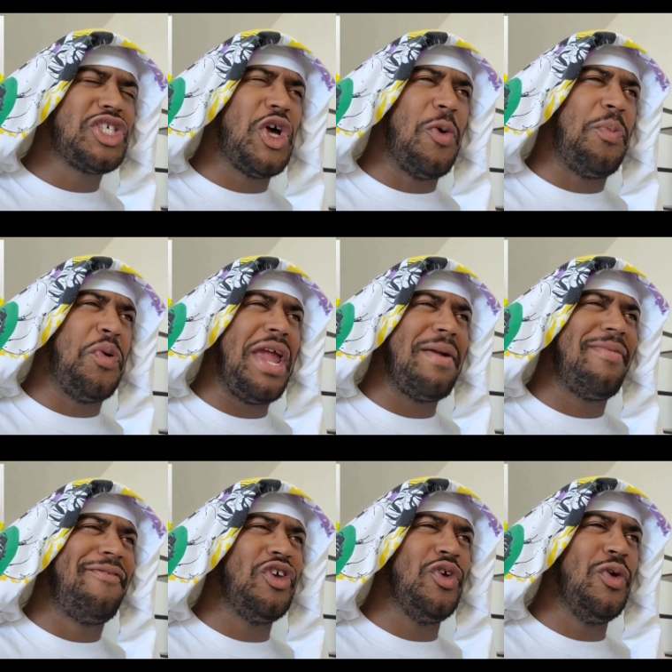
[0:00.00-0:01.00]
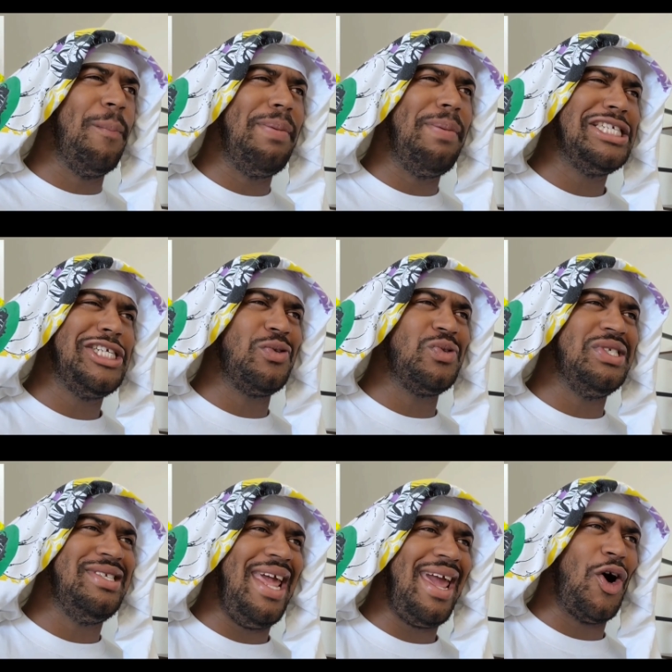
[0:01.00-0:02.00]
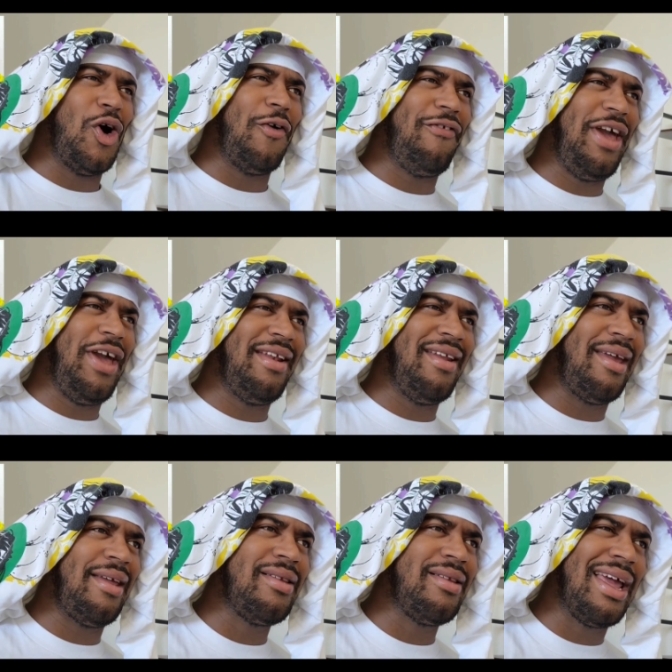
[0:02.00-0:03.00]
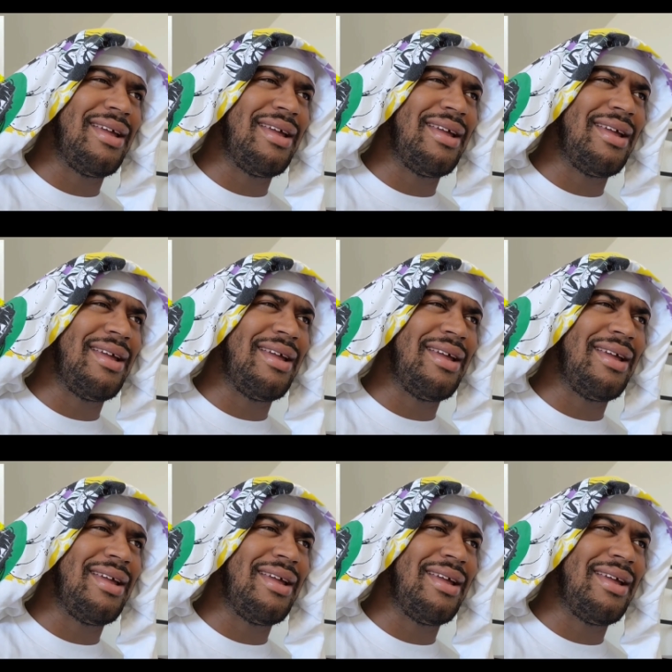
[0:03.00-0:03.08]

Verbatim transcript: You also pray before you beat your dick off at night.